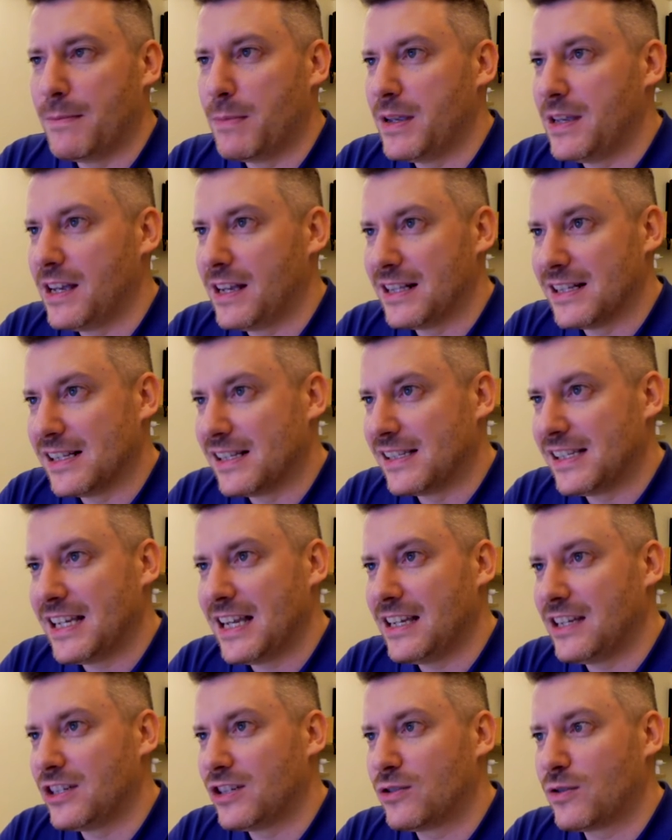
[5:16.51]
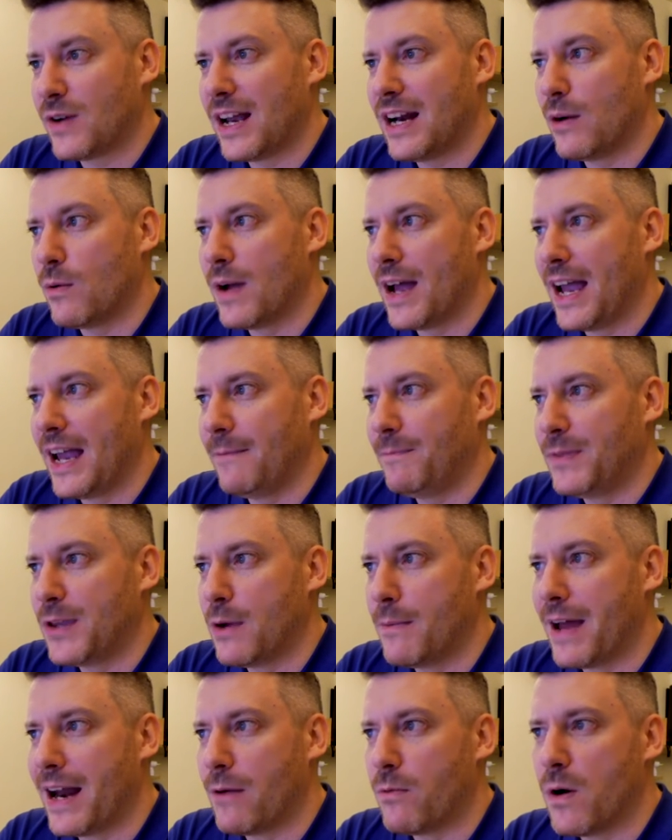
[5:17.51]
But you can see straight away,
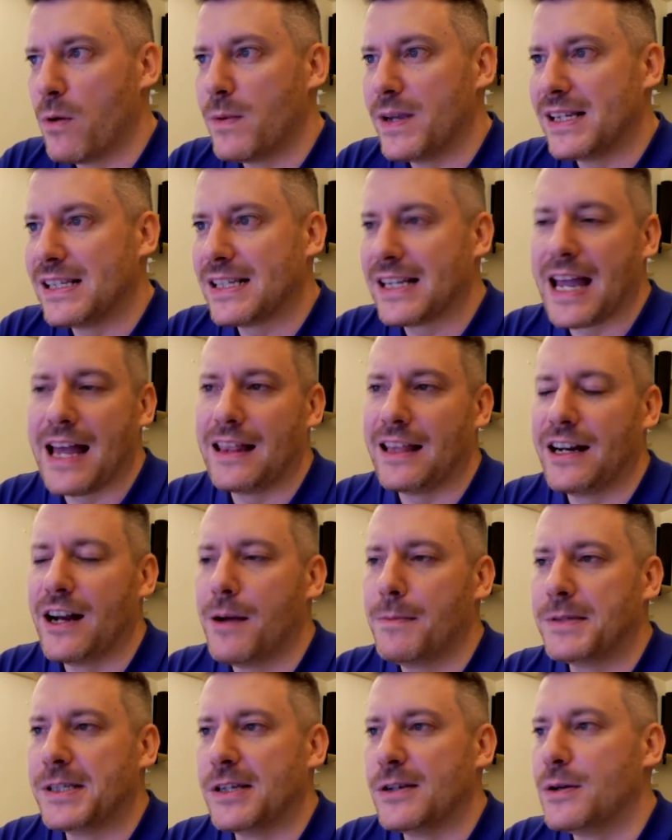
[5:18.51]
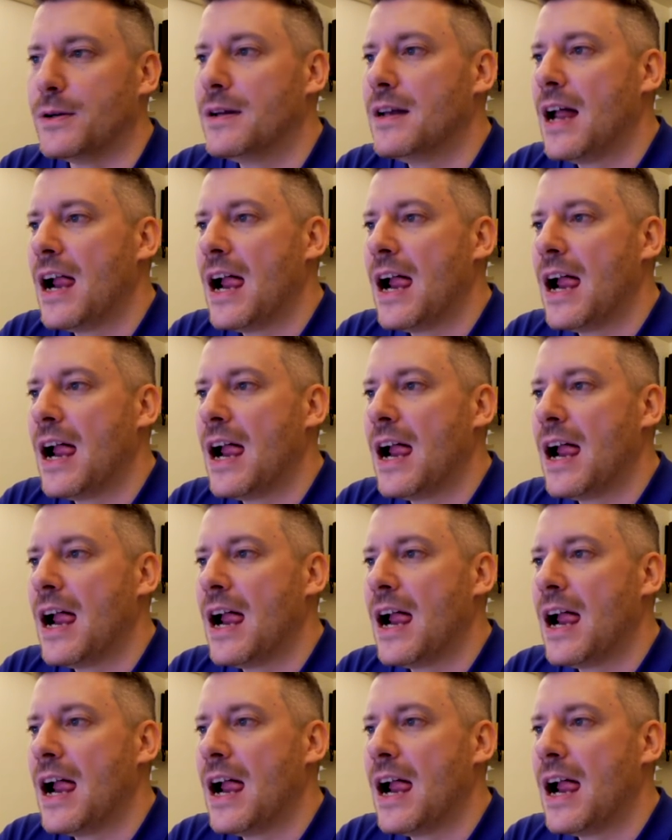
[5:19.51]
no matter what we scale it up to,